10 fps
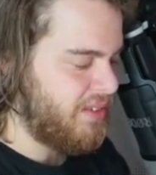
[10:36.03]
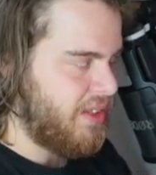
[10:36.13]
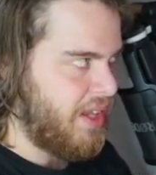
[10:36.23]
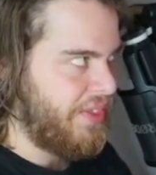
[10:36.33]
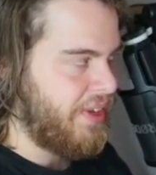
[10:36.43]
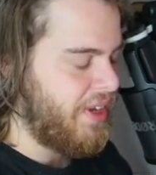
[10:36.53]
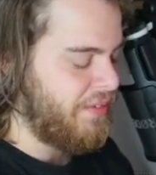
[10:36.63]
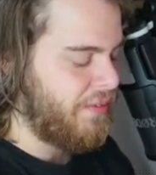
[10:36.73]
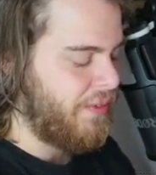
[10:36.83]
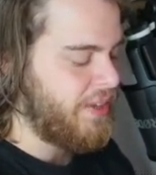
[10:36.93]
I think a
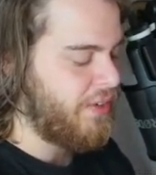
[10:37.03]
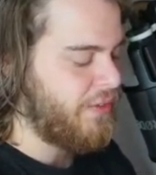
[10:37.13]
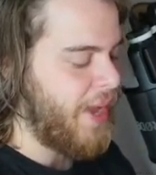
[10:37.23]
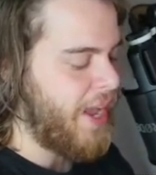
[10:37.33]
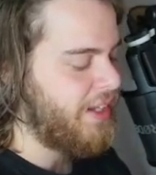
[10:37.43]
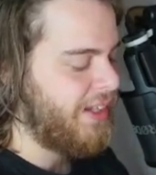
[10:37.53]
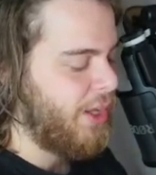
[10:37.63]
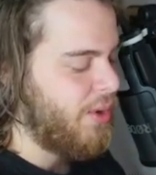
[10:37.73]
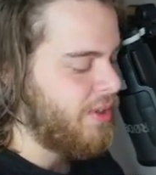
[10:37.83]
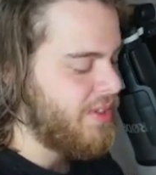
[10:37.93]
friend of mine at
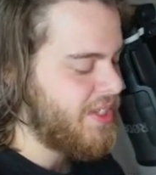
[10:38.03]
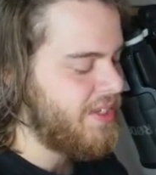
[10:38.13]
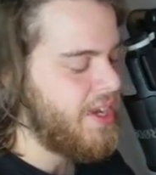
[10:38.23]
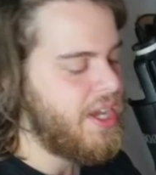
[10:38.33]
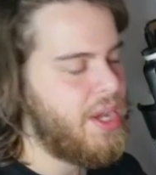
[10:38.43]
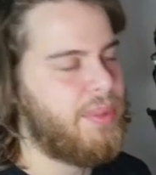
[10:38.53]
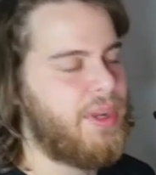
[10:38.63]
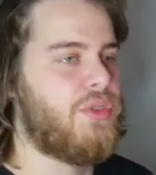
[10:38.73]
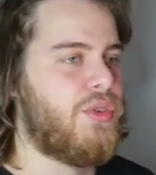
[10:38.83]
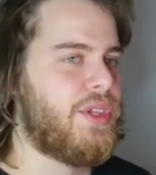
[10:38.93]
Locals
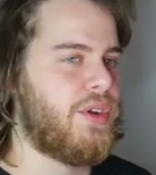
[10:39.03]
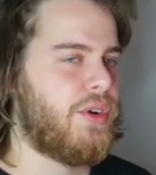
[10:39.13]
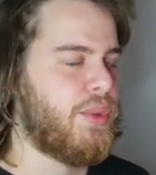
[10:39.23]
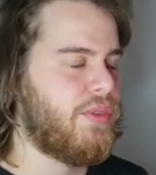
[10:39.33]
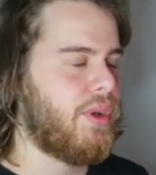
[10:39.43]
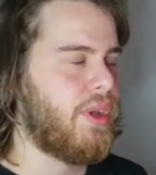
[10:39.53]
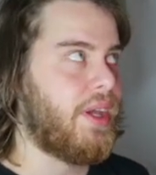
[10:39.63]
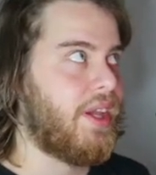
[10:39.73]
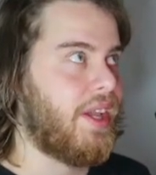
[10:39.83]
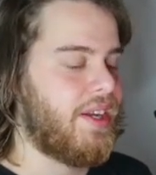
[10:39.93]
played Limiter Removal
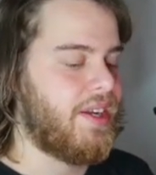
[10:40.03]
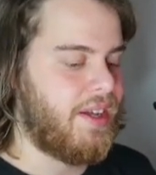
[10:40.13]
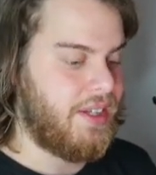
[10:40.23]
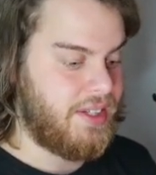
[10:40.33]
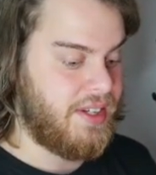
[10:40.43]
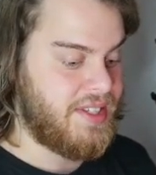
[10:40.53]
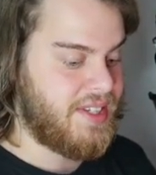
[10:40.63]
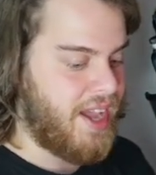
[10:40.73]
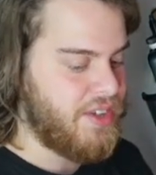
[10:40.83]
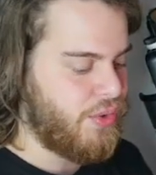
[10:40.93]
in
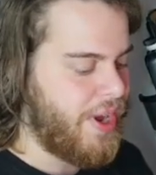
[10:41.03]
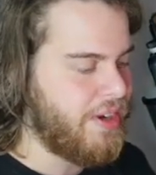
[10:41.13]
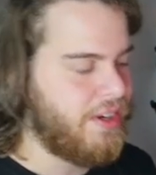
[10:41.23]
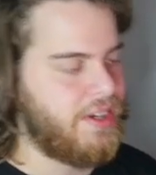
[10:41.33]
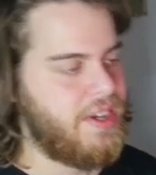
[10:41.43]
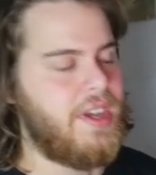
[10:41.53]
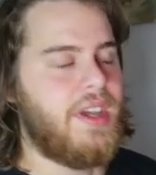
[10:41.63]
Sky Striker.